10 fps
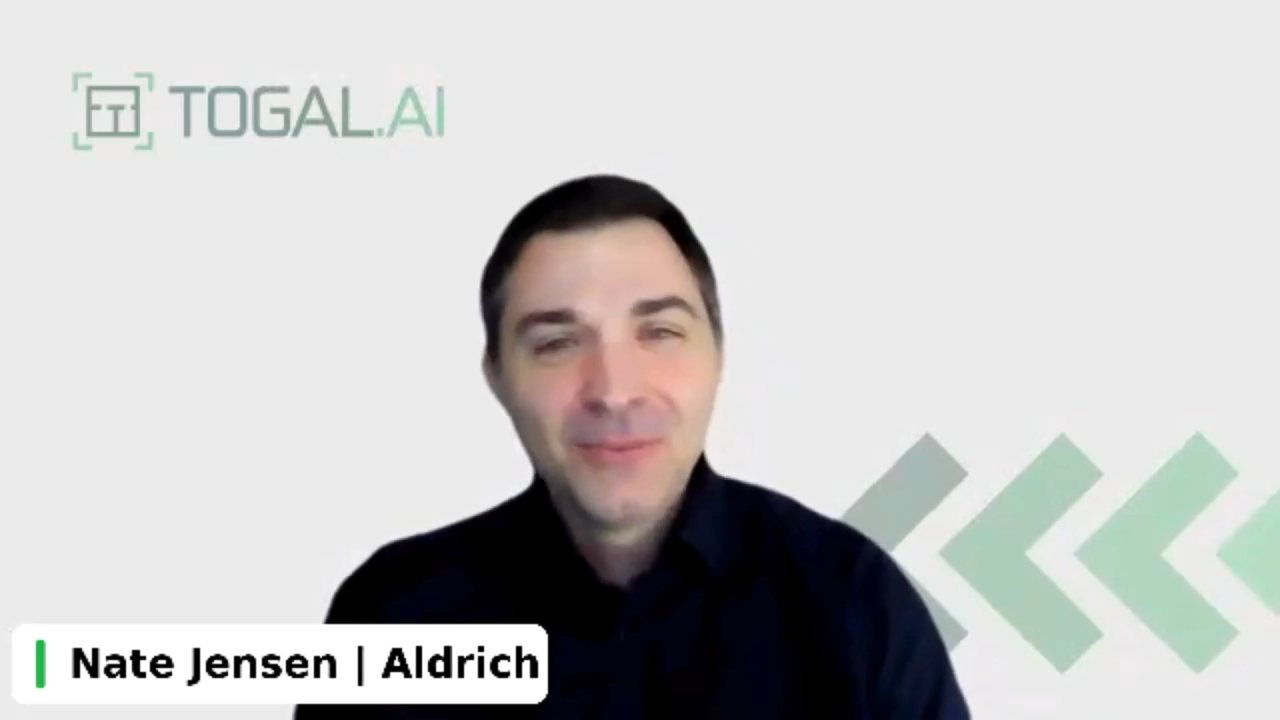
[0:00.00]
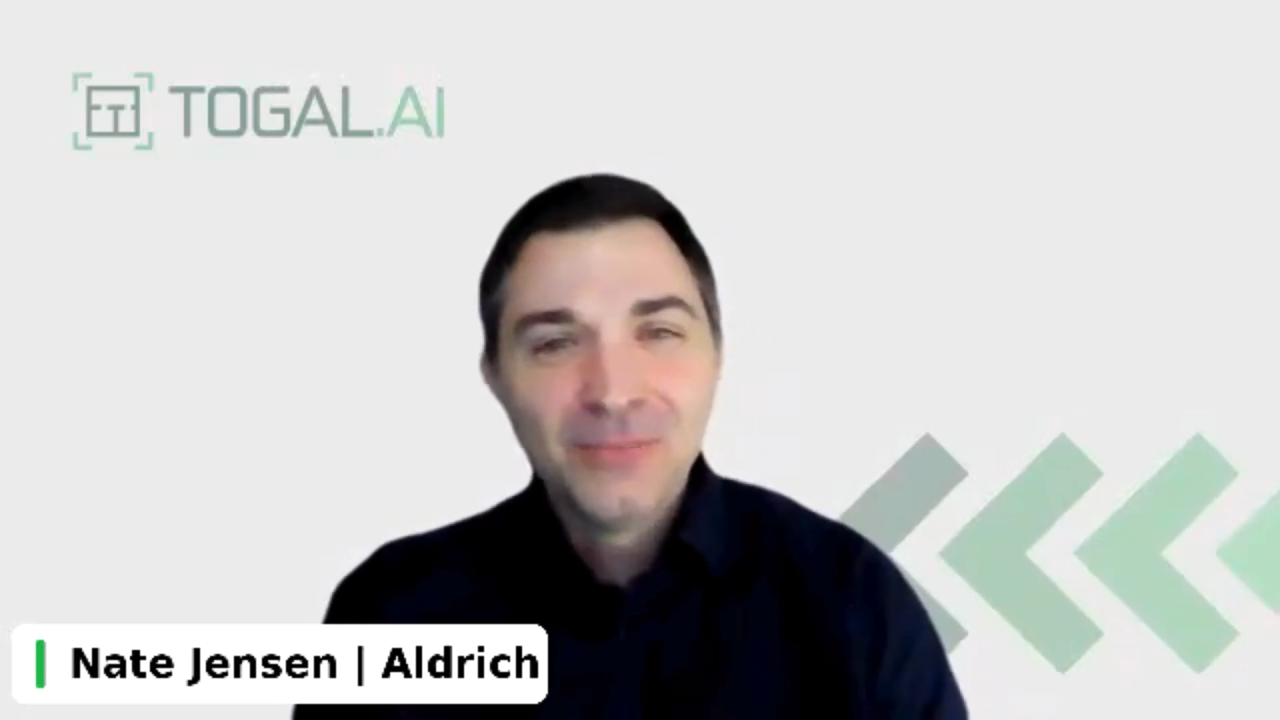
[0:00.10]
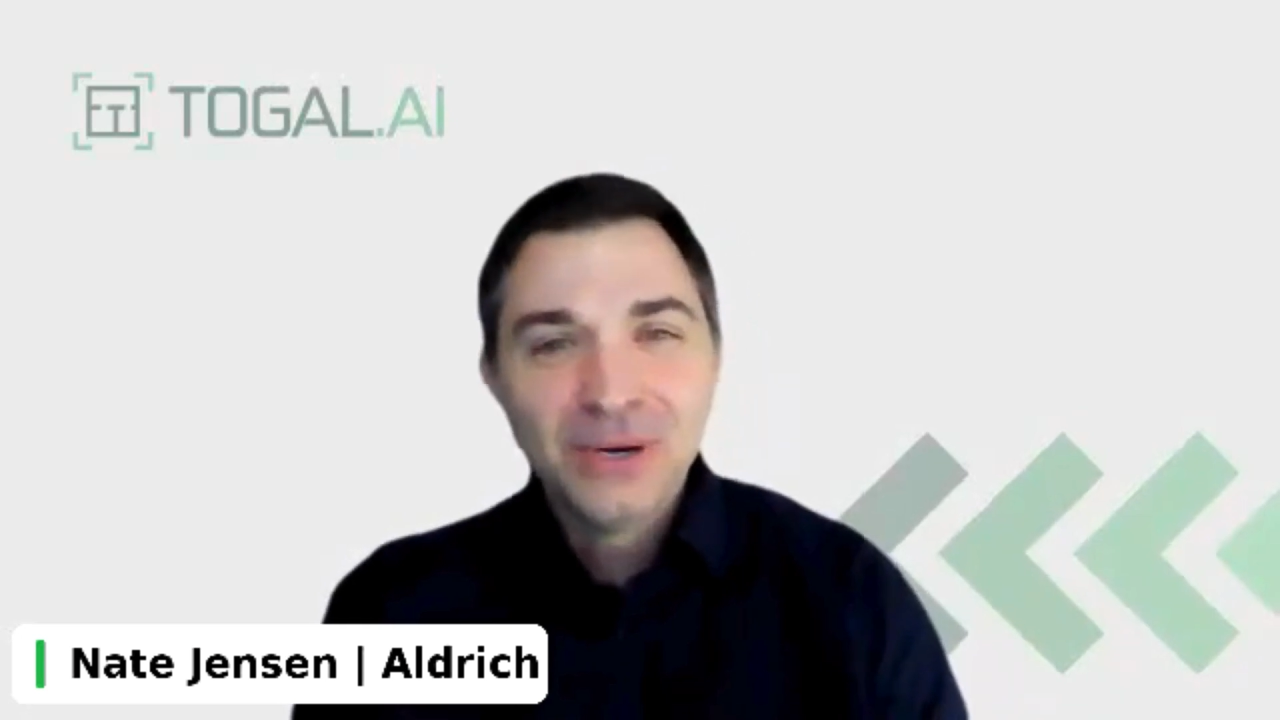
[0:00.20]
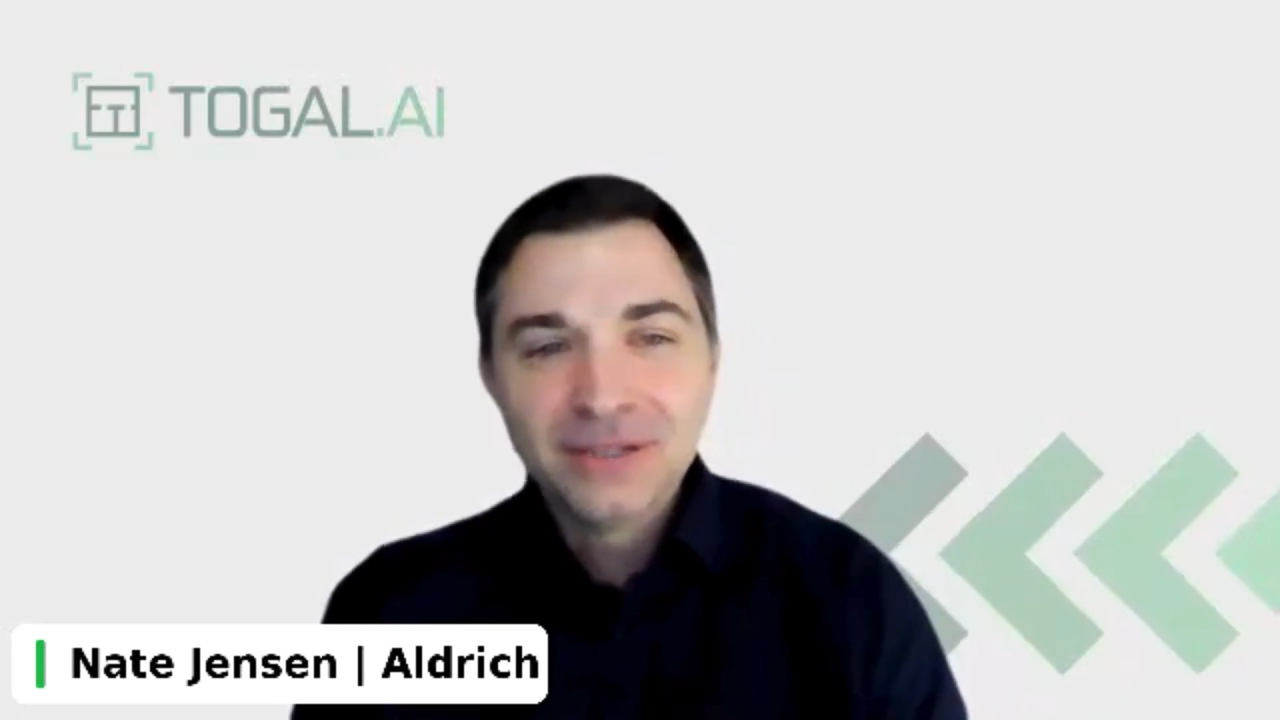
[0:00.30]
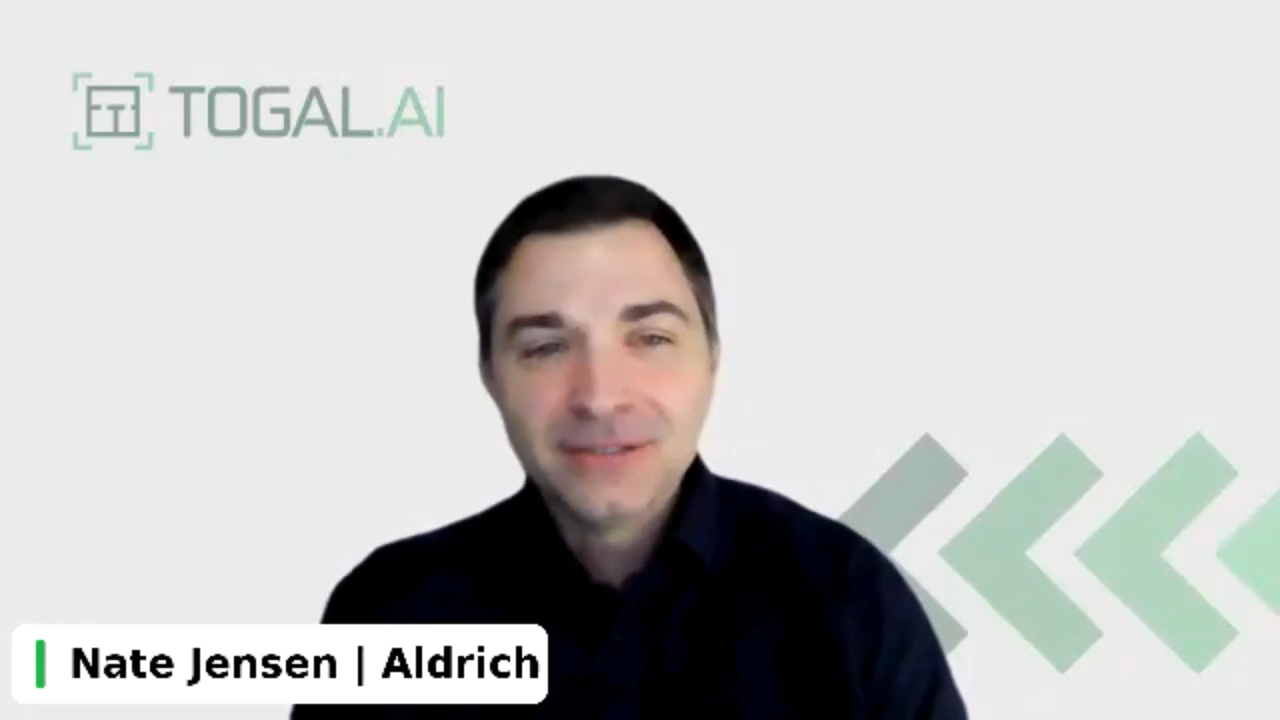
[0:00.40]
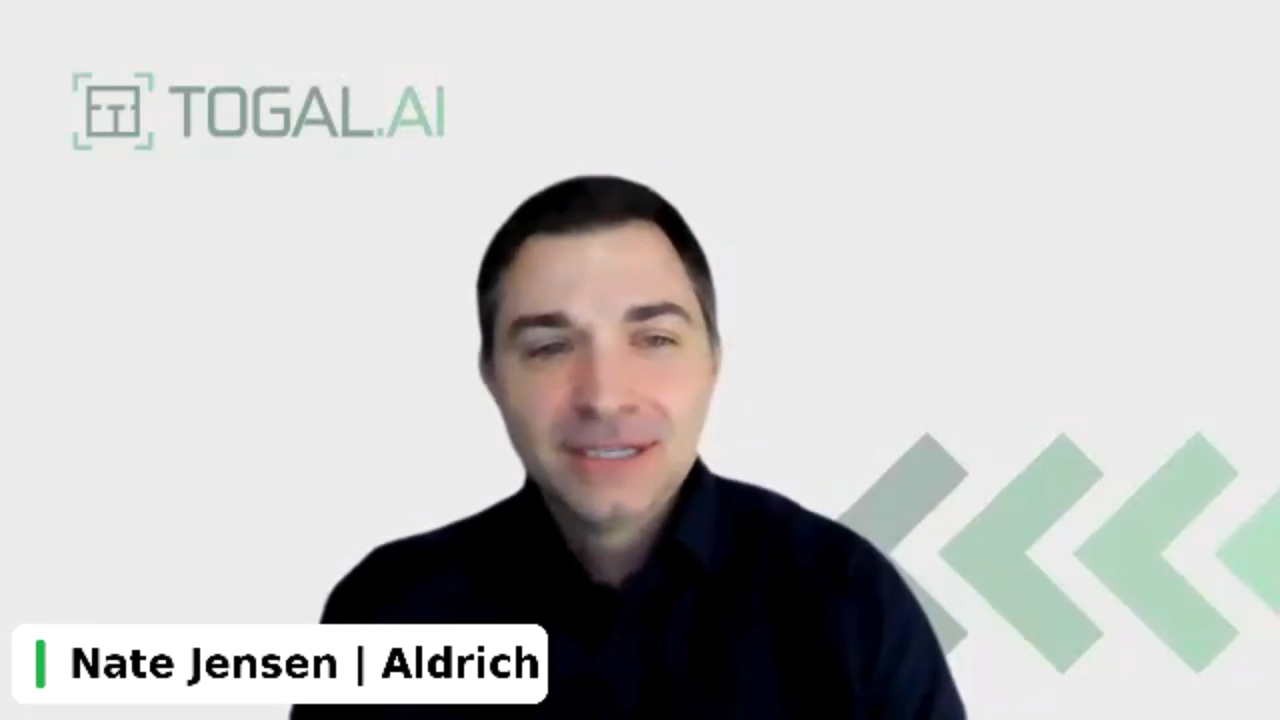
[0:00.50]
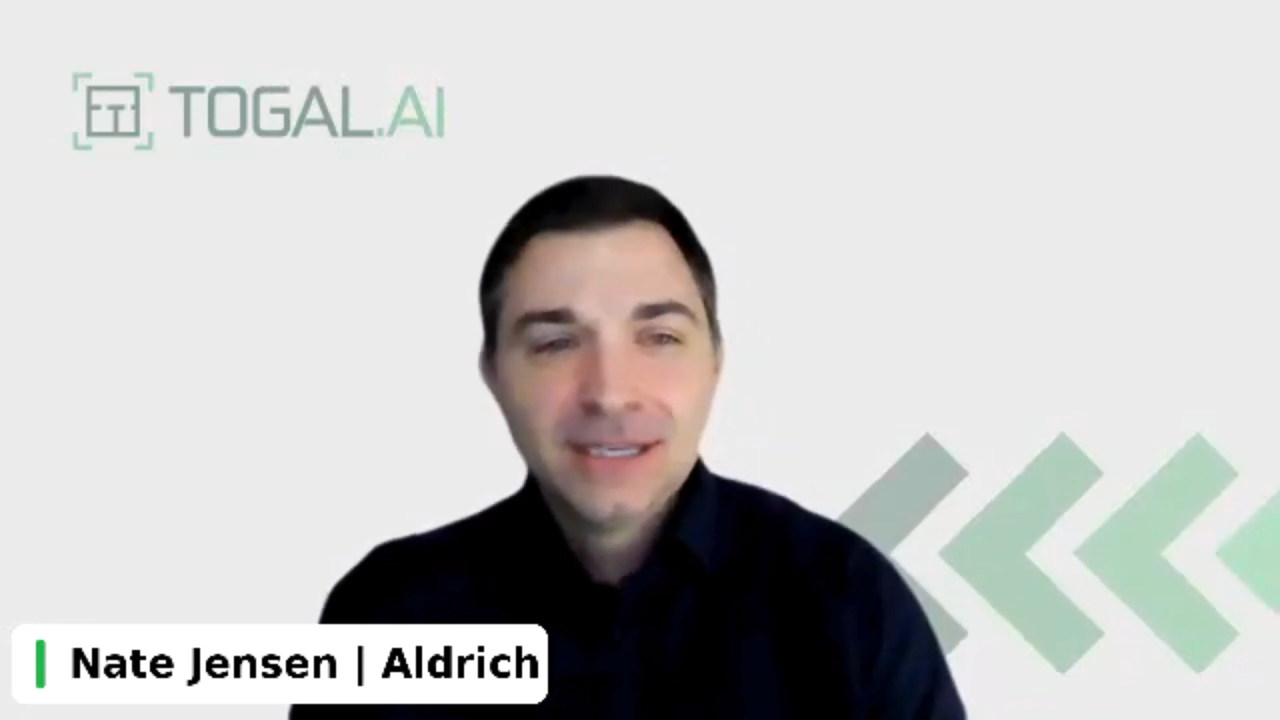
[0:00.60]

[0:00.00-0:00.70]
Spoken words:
But